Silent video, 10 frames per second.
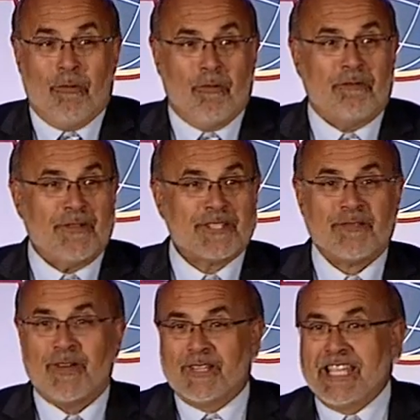Well, first
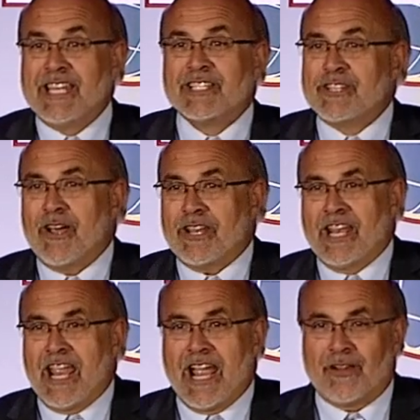of all, lean is not
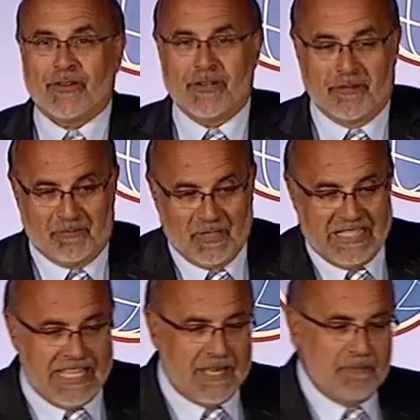an acronym.
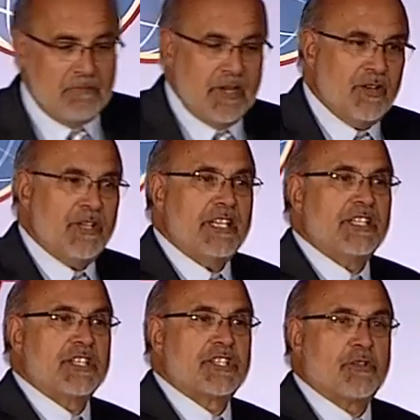Lean merely
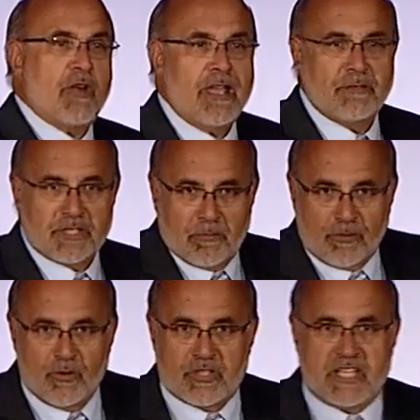describes the
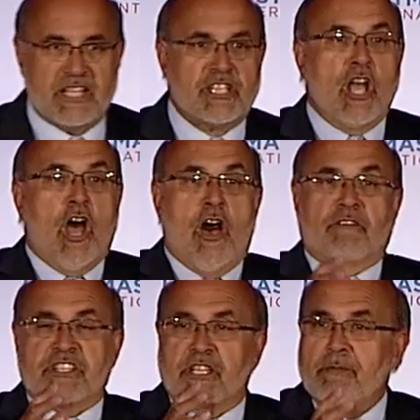process
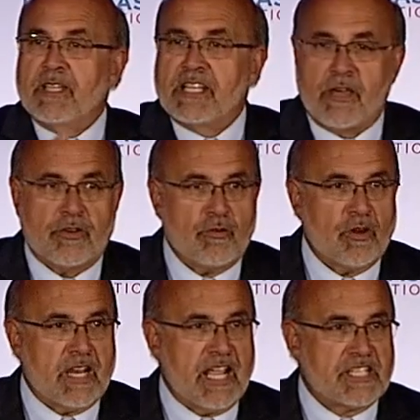of slimming down an
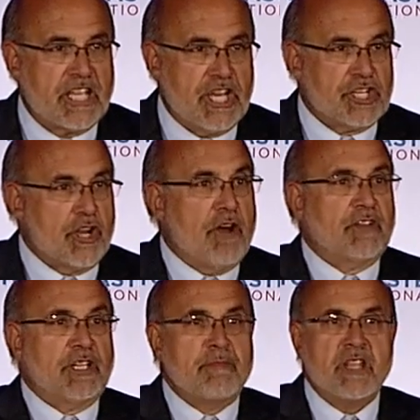organization,
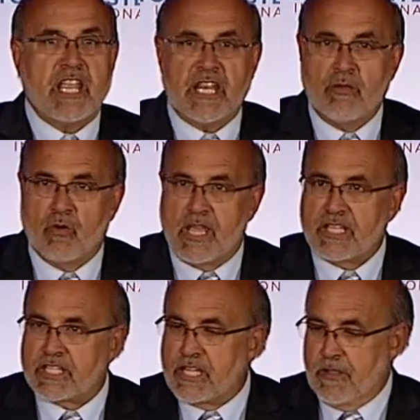of eliminating
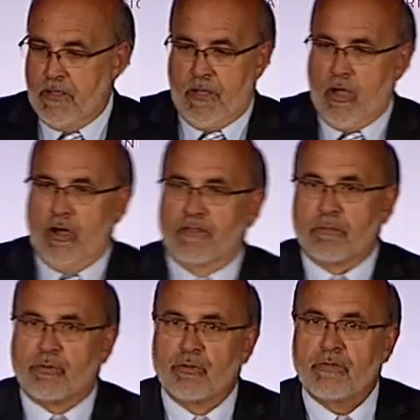waste, of
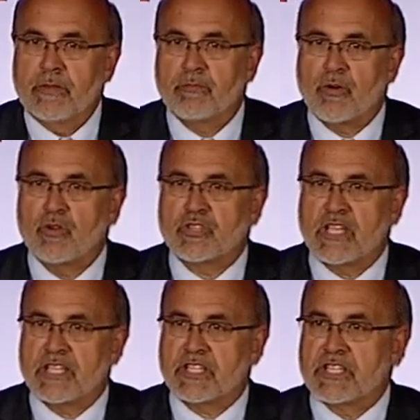improving
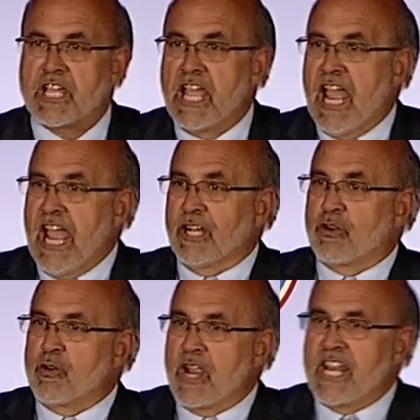processes, and
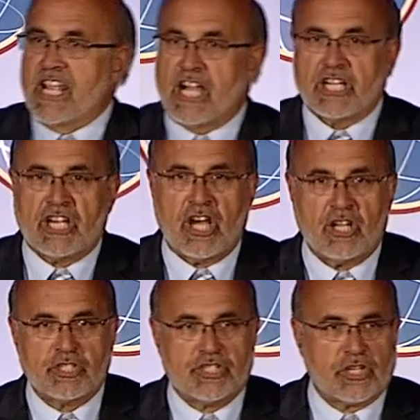creating a
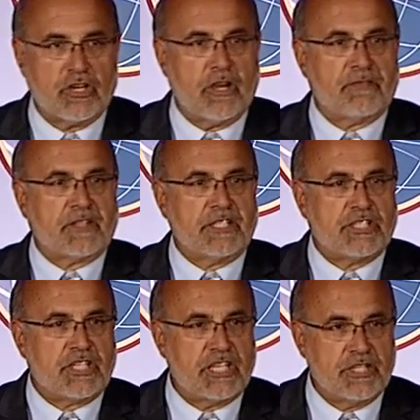culture of
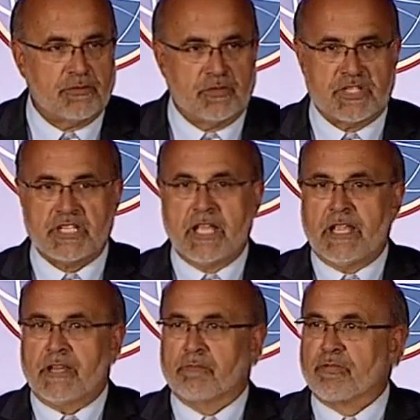continuous
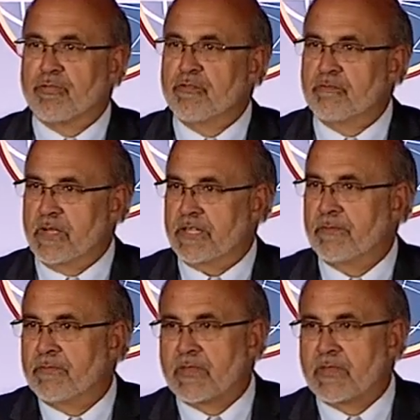improvement.